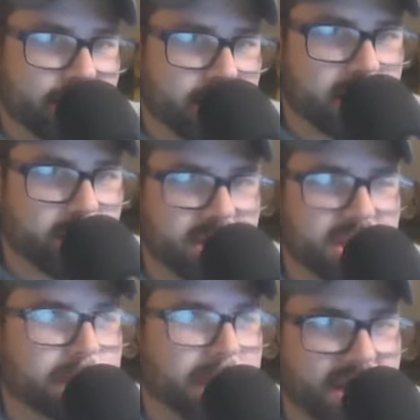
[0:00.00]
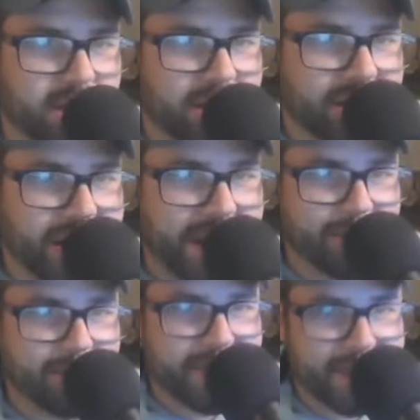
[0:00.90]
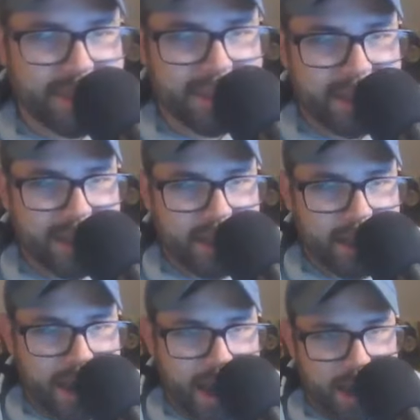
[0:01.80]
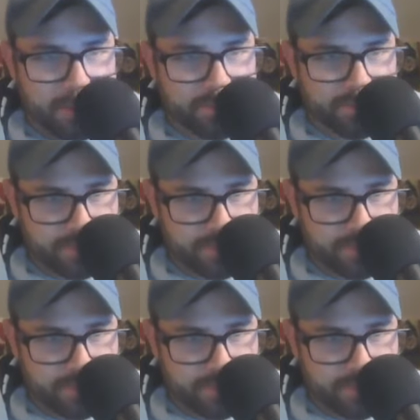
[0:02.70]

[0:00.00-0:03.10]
Put some respect on their name. I